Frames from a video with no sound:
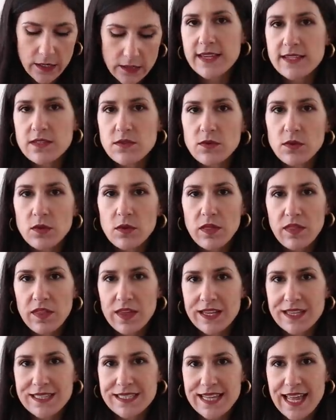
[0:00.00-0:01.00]
These are all
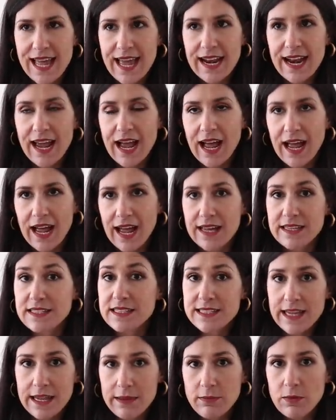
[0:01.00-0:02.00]
things that are
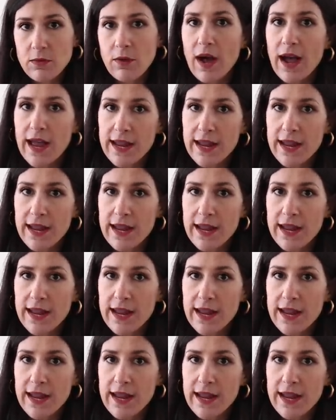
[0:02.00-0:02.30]
staple